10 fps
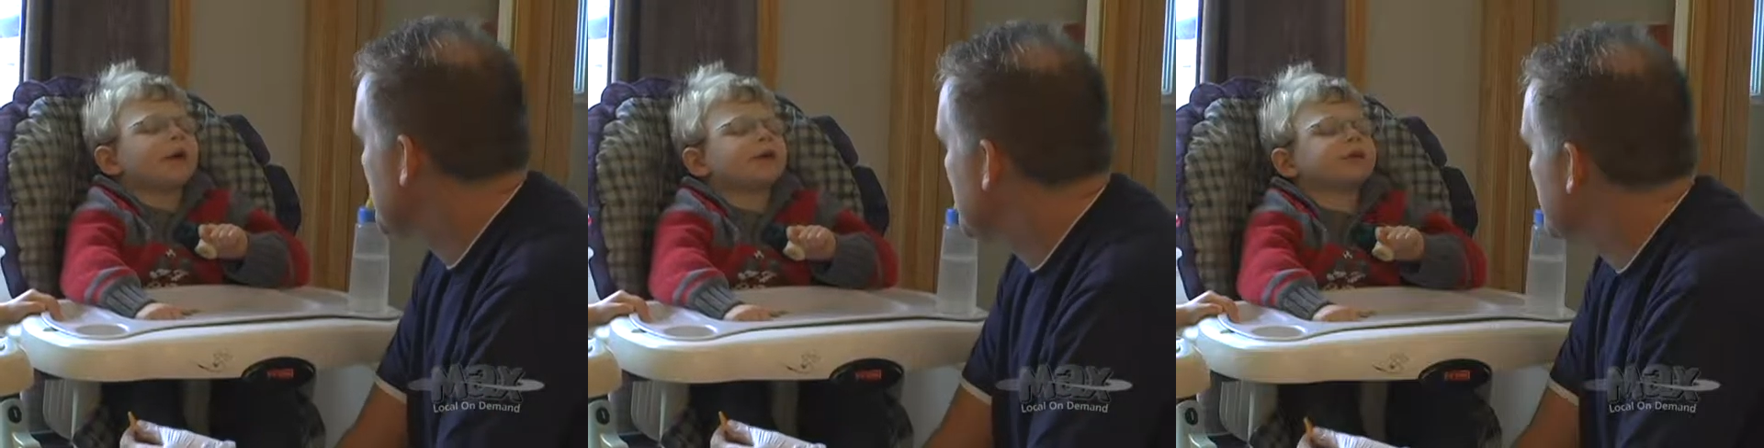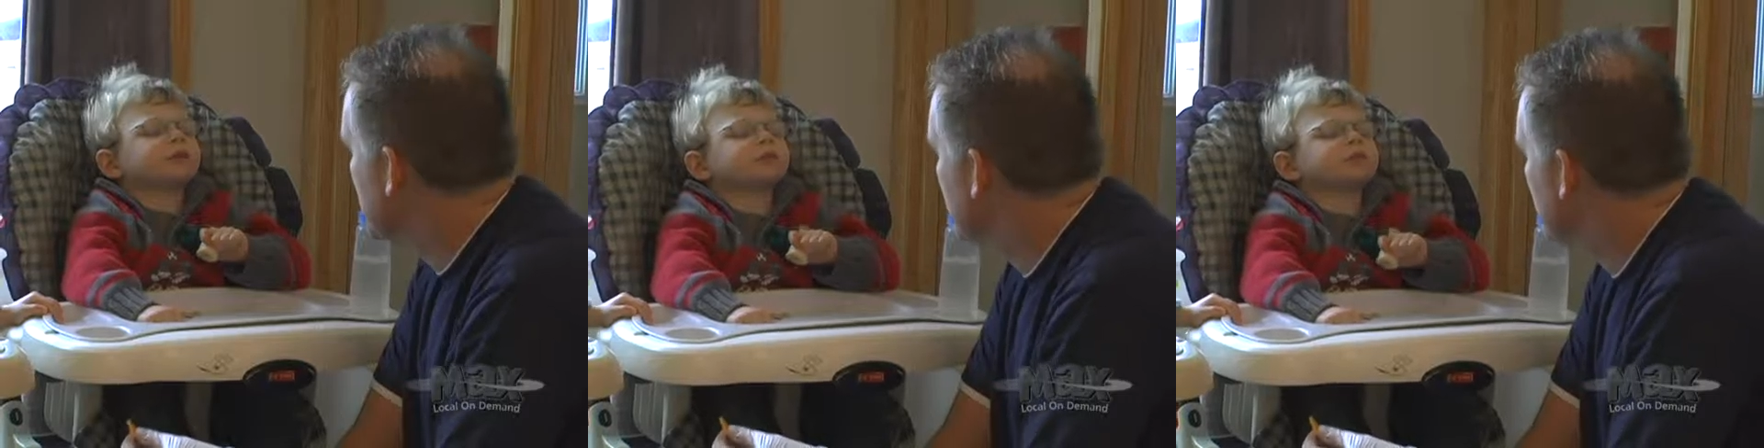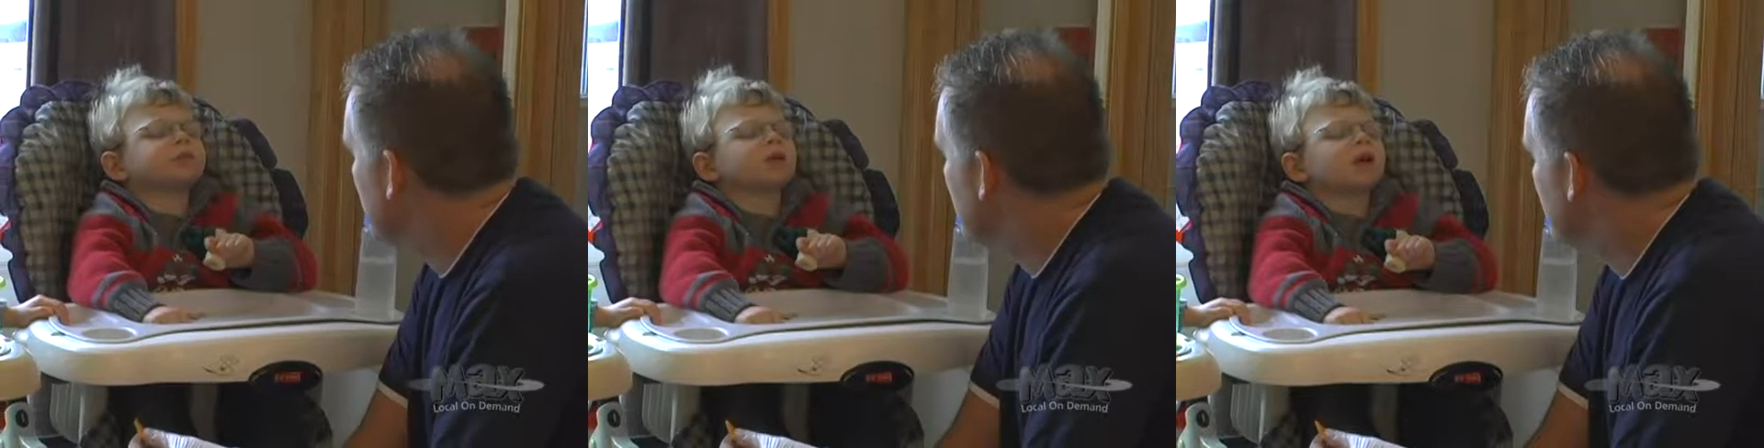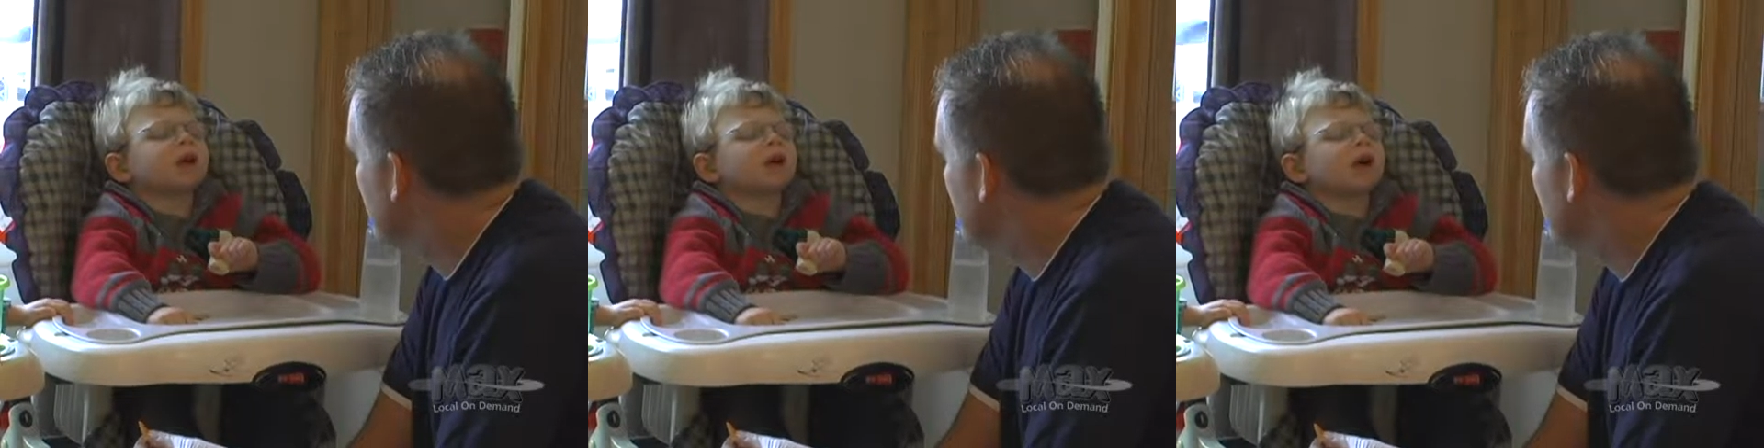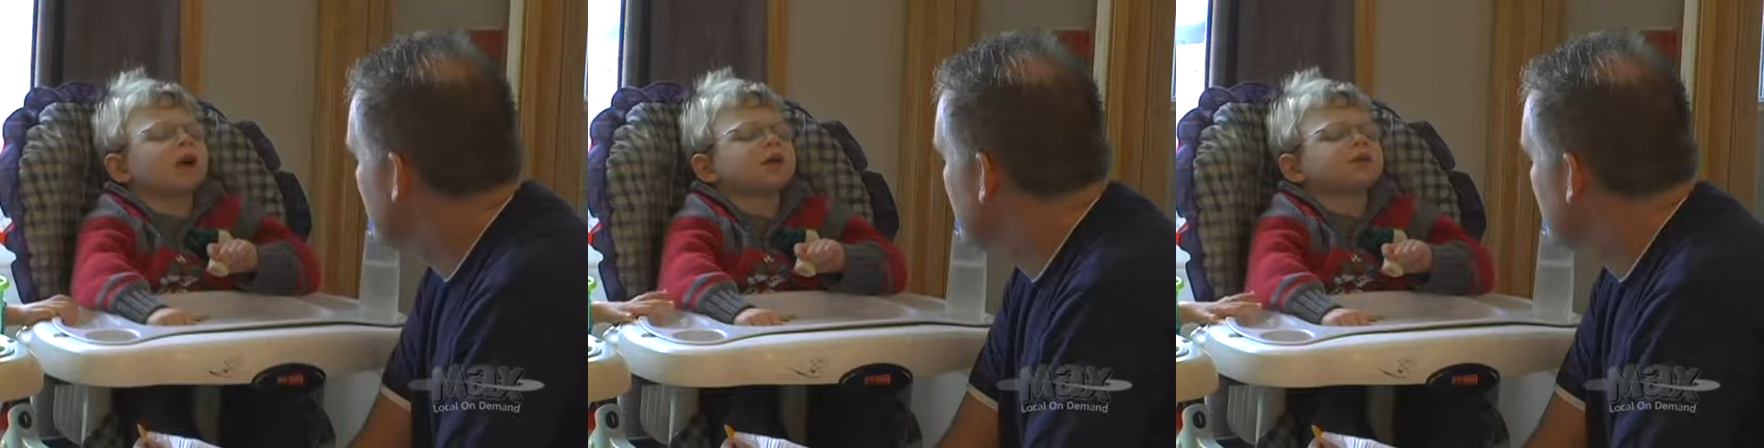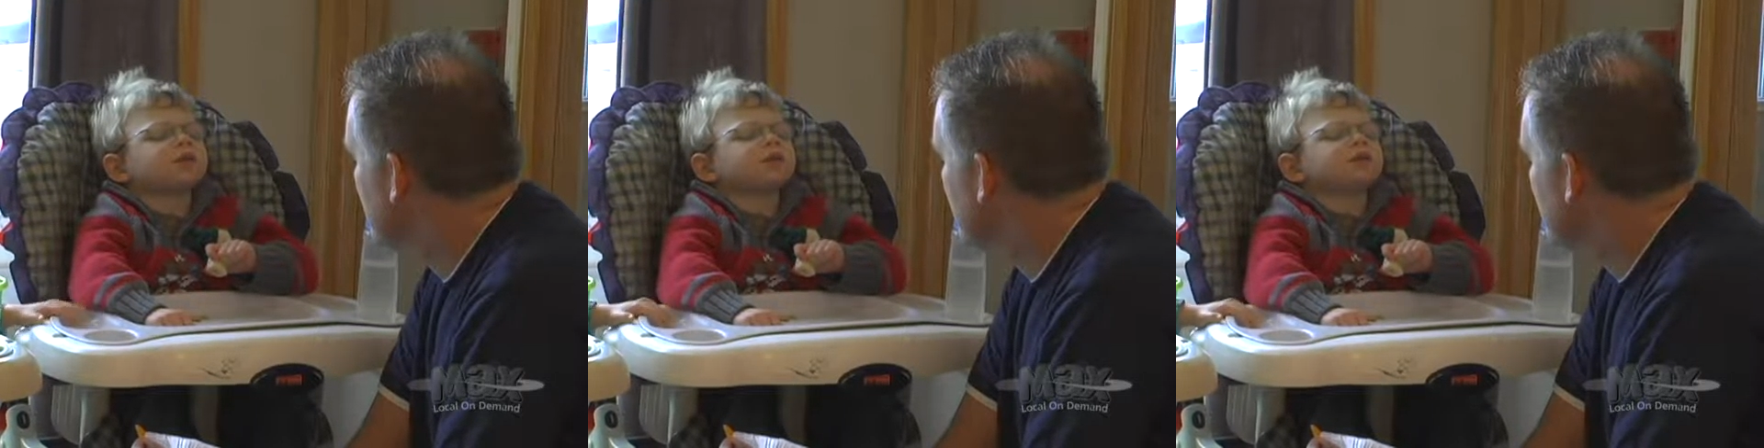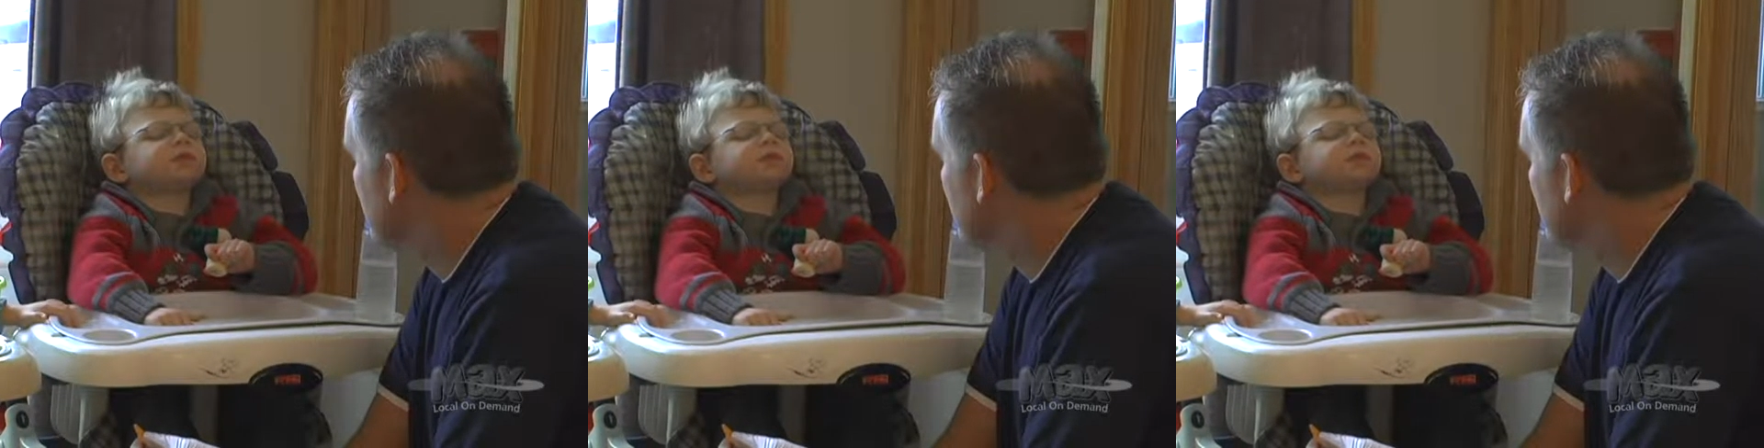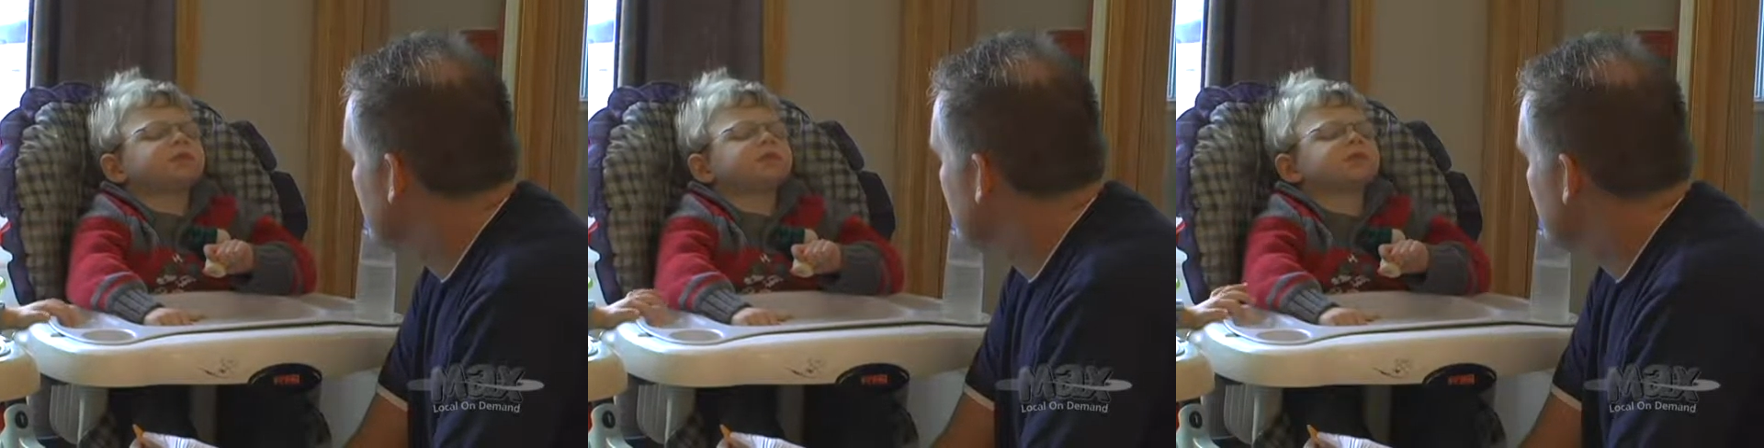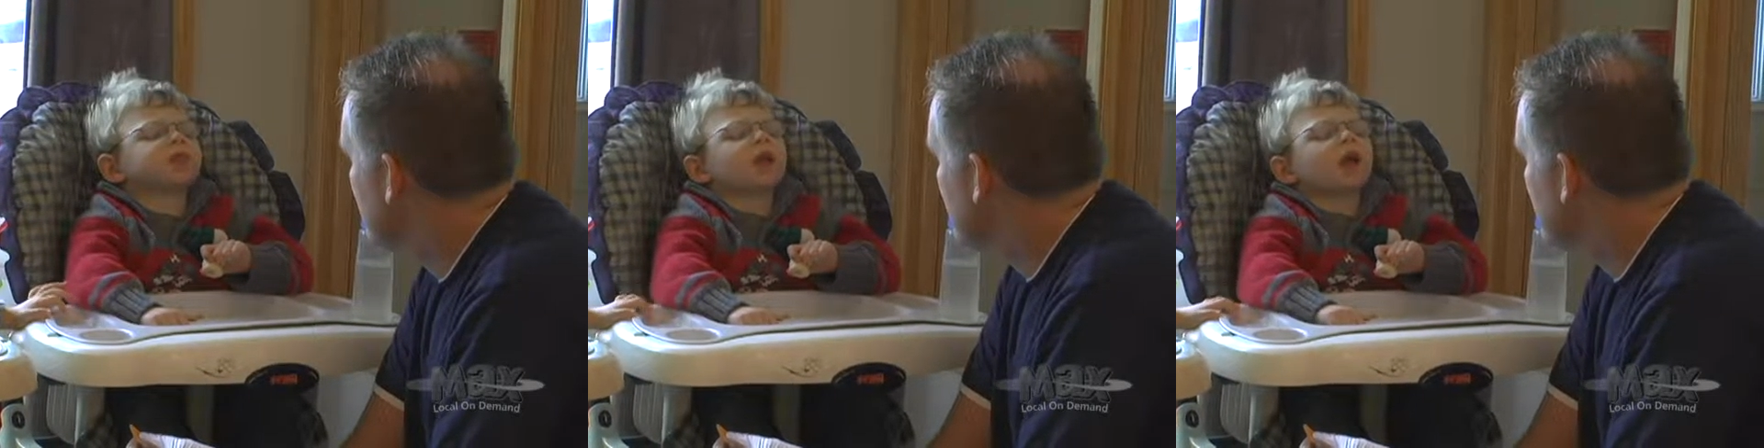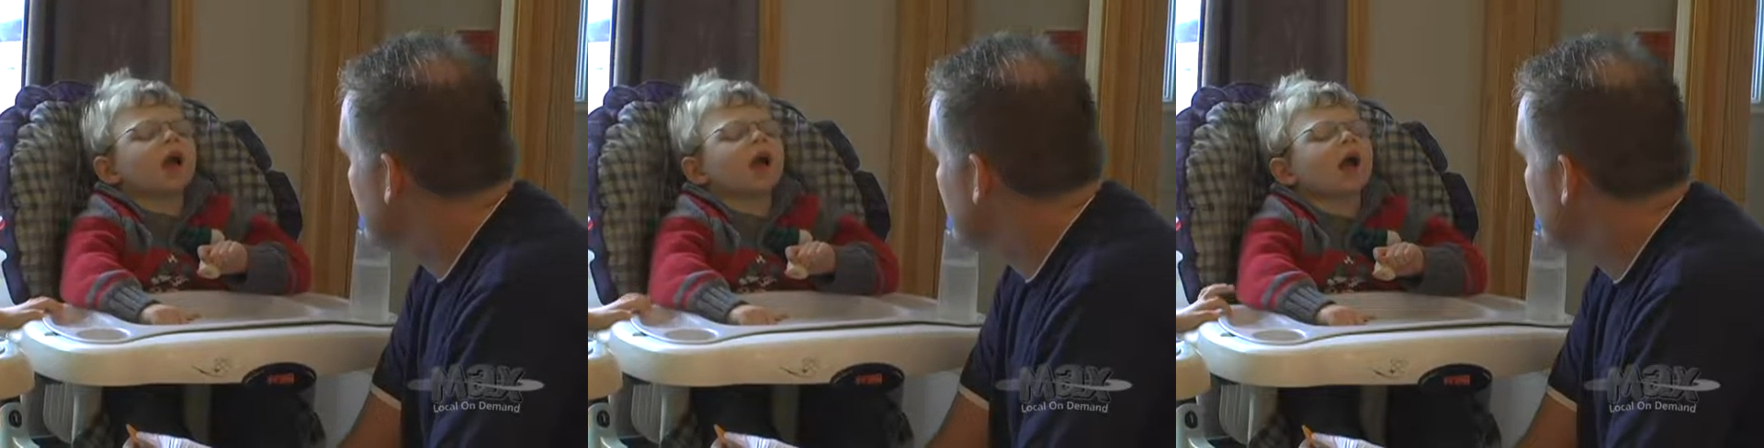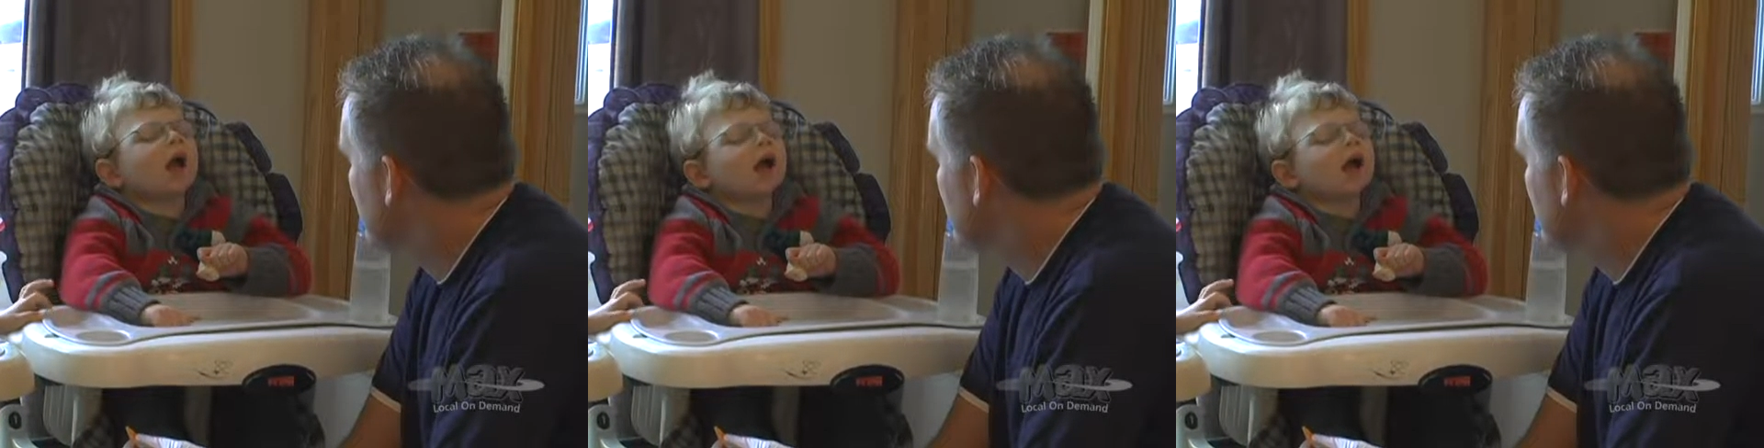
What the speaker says: really celebrate their